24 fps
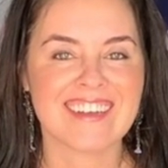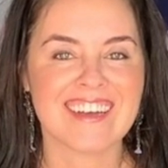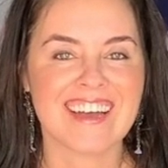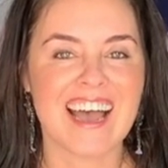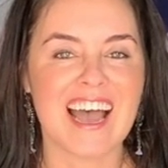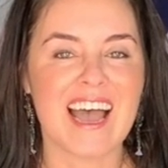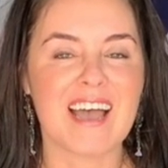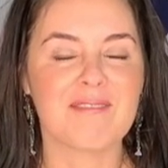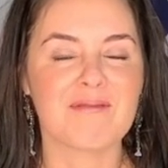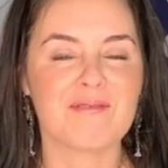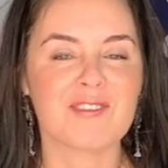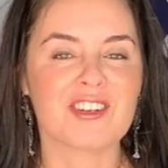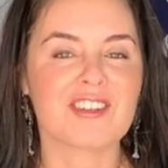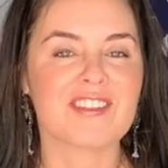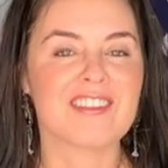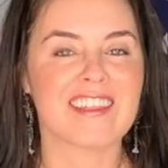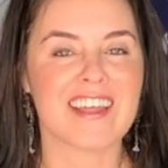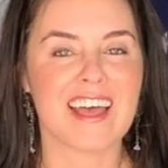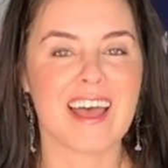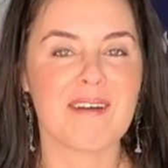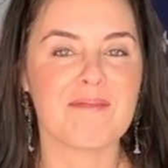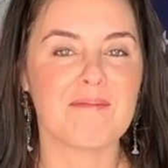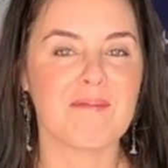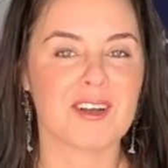I'm just
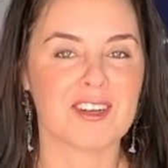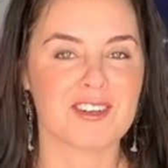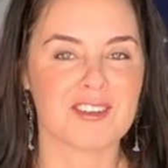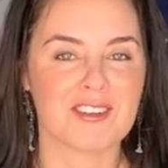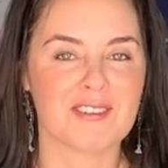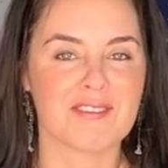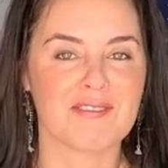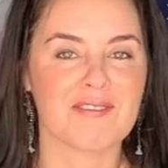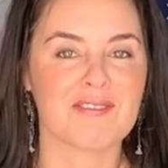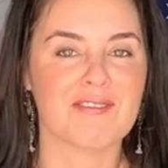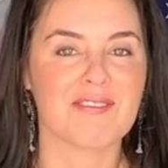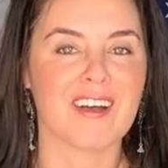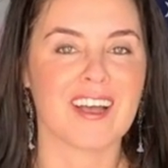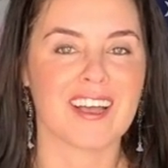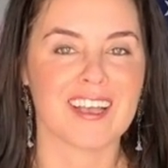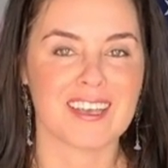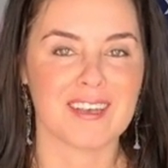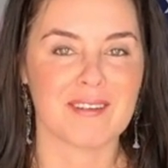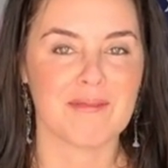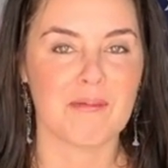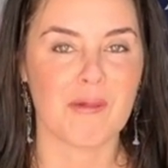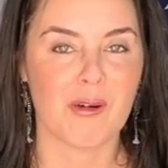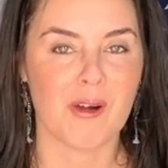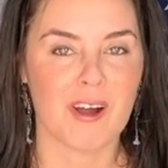that much of a
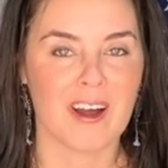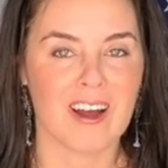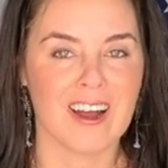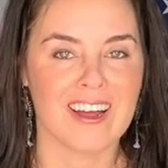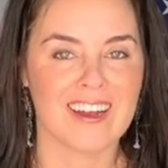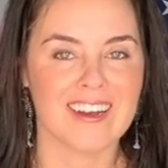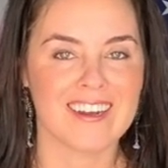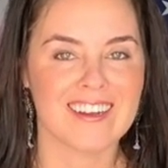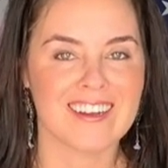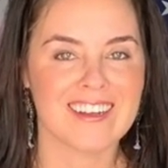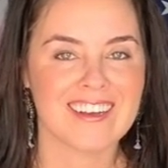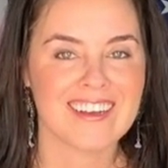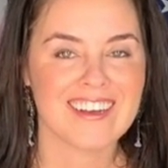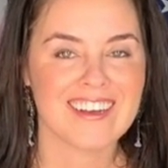fucking moron.